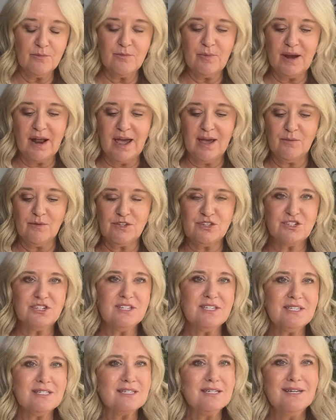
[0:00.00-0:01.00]
But I
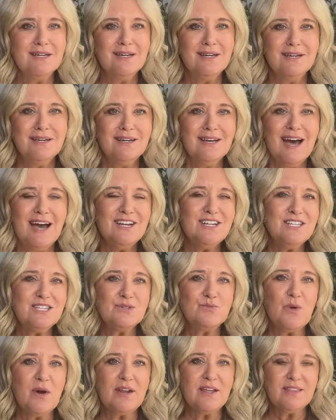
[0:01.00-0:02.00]
just
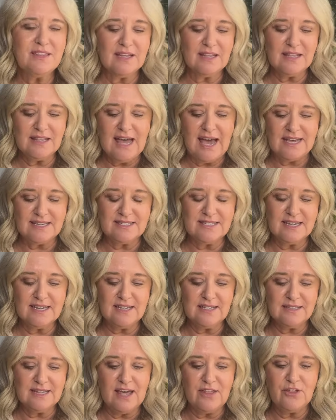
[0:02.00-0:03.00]
wanted the
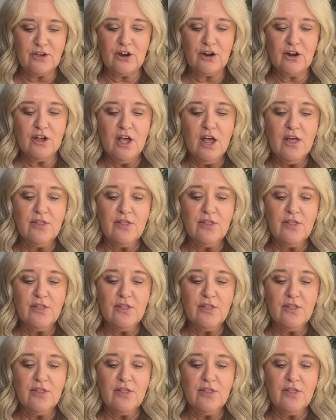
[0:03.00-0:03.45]
classic leather.